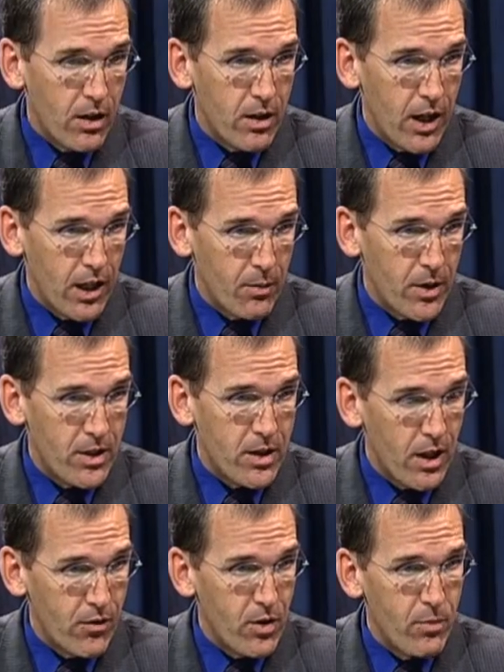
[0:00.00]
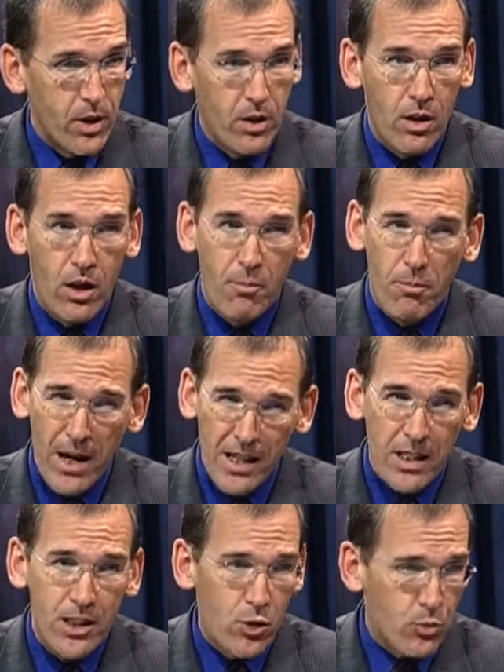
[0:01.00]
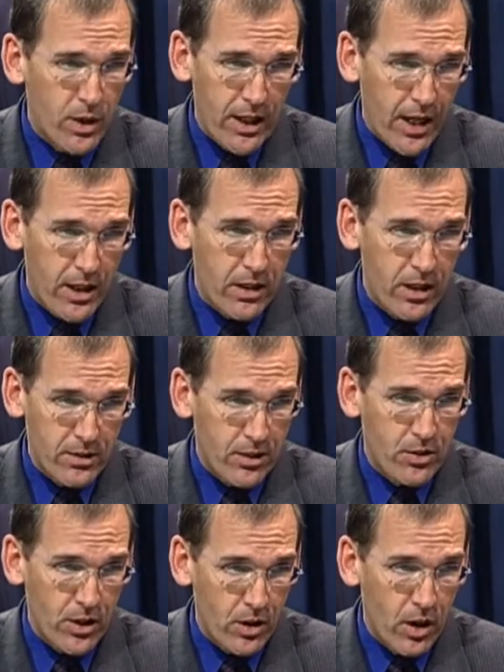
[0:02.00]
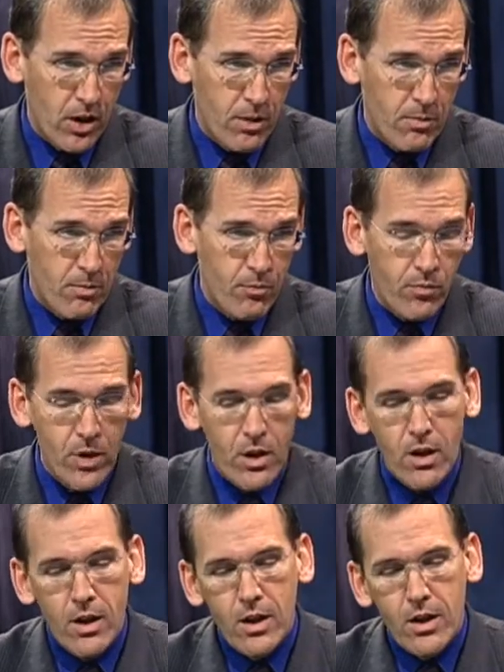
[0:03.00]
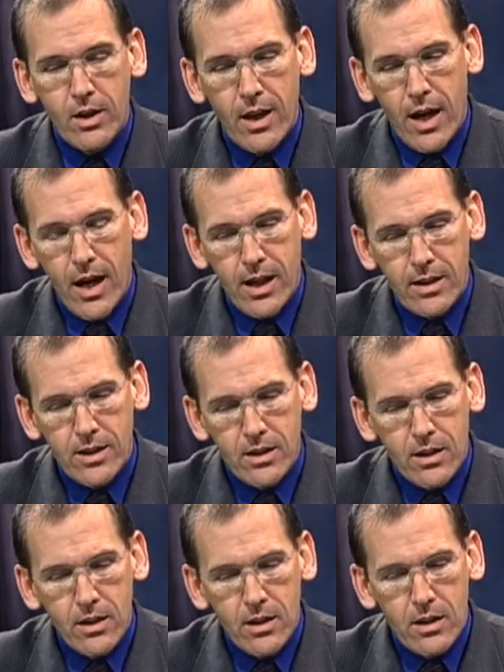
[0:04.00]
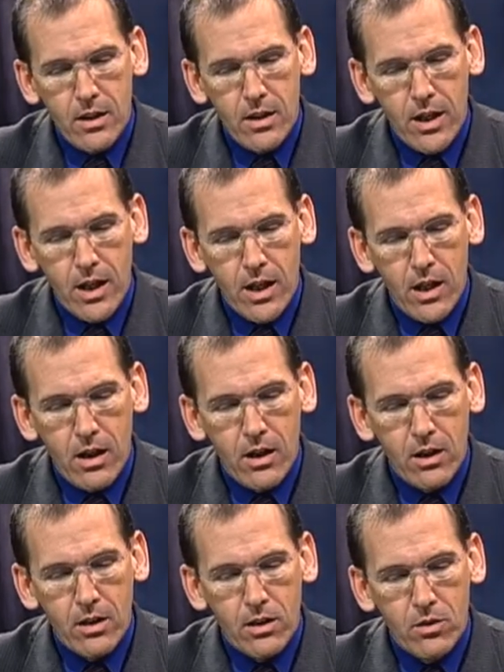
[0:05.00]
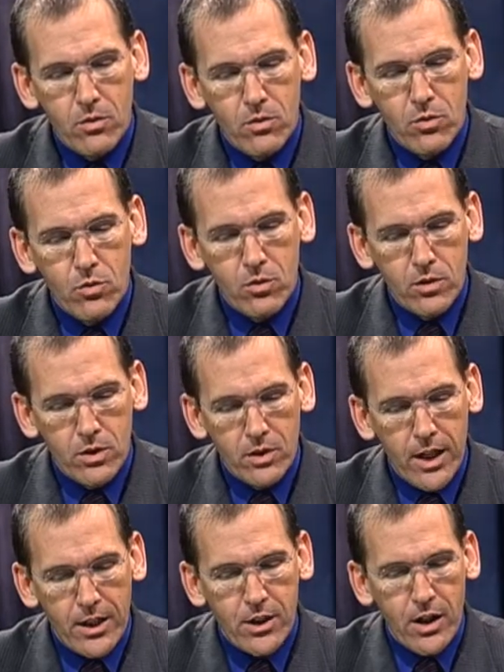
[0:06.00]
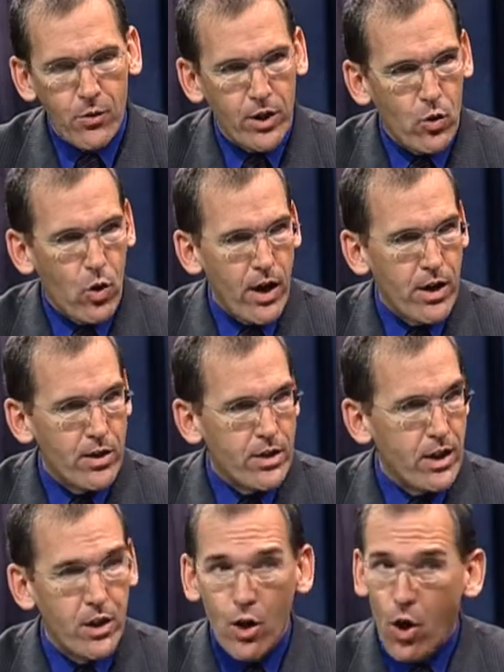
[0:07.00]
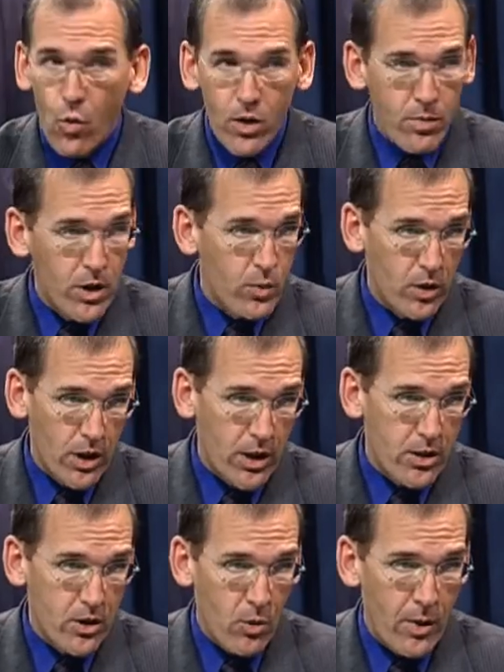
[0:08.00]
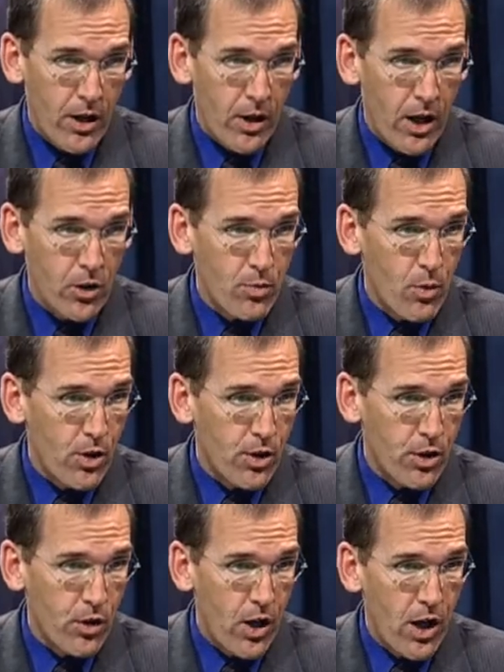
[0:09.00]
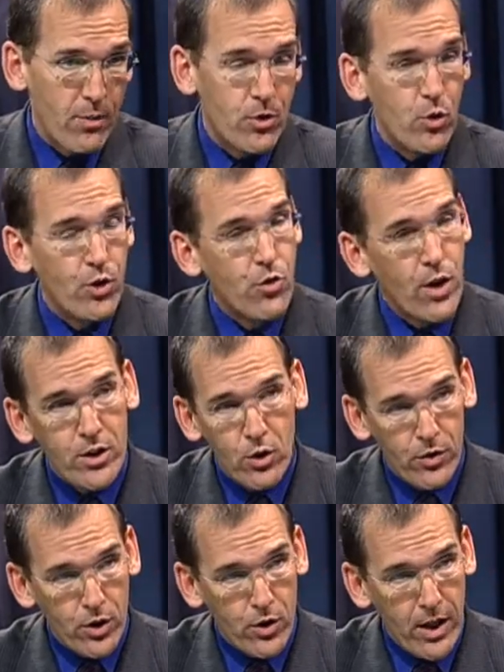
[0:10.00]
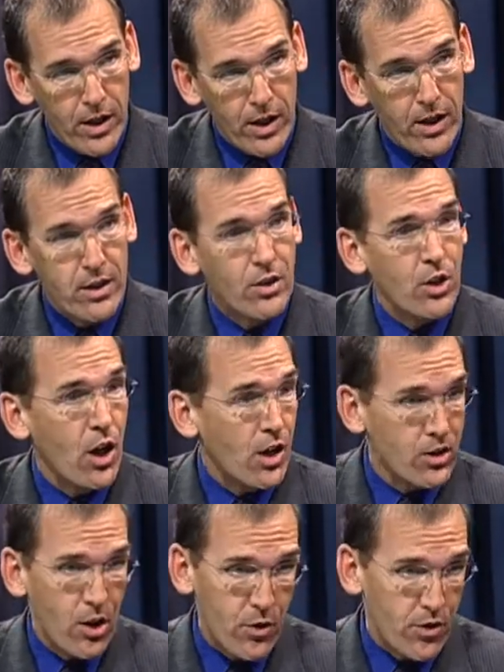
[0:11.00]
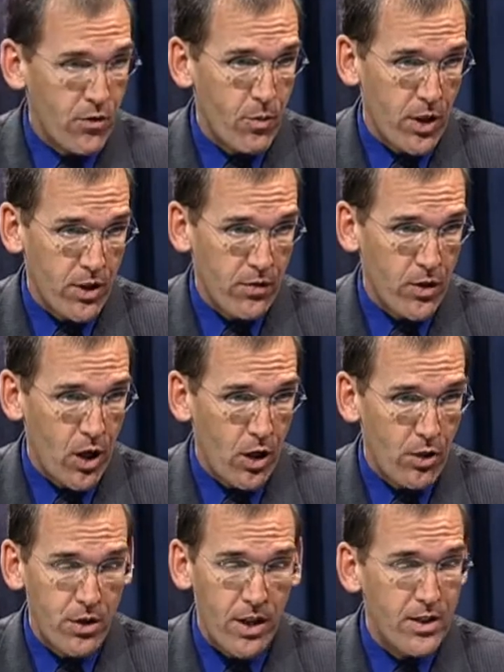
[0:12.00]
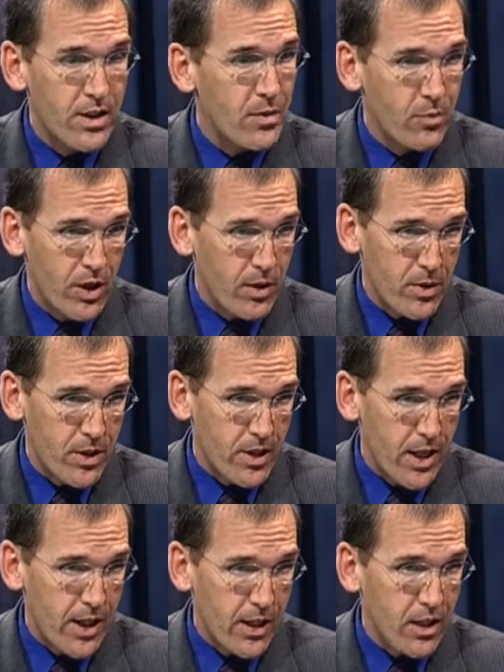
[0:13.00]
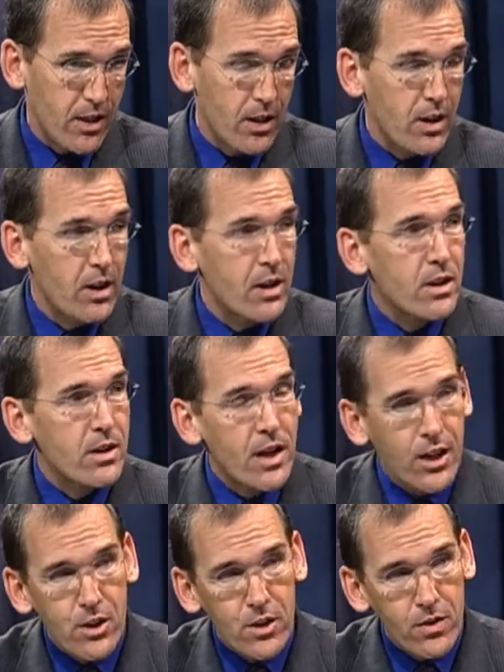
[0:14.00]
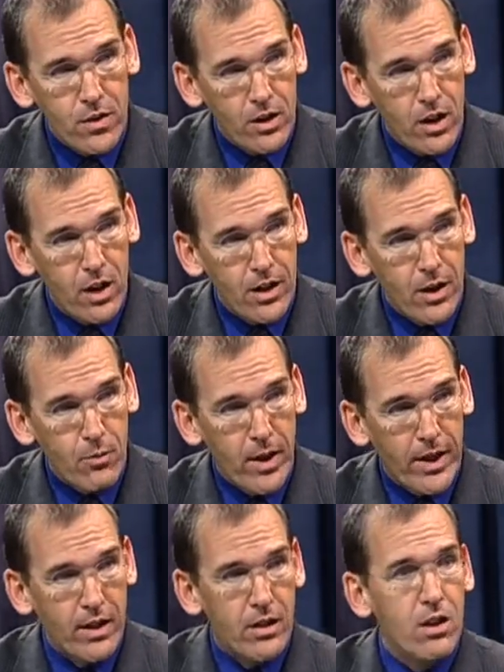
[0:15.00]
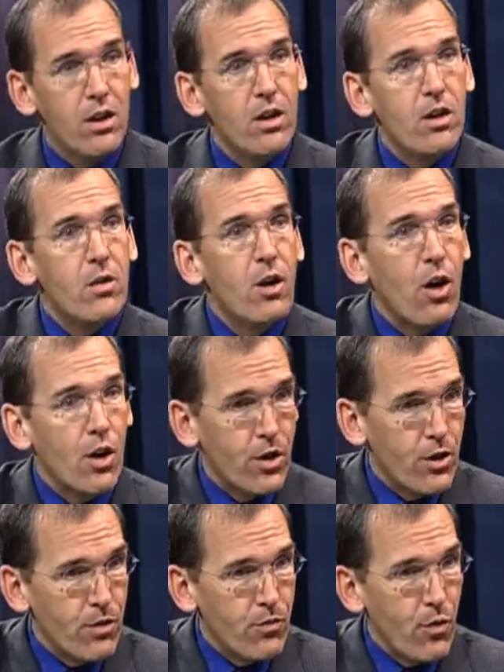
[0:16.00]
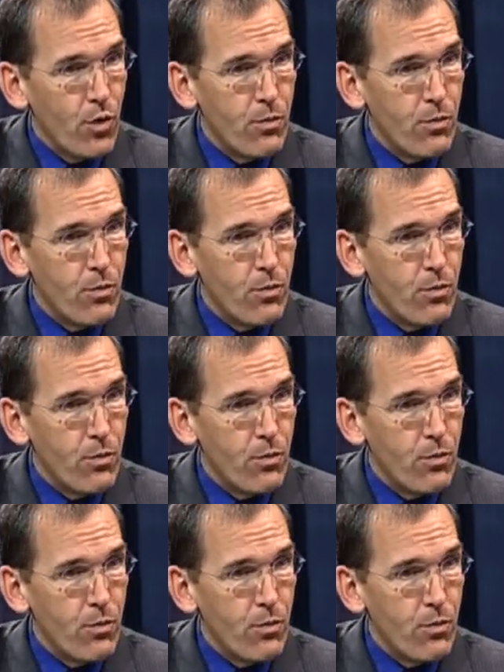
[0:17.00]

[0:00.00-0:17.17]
elements of the bill mainly duplicate existing law. That the section that requires that no one be released, no matter how small their crime, to address overcrowding is going to cost hundreds of millions of dollars. That's simply a mistake. The sections of the law that make it harder for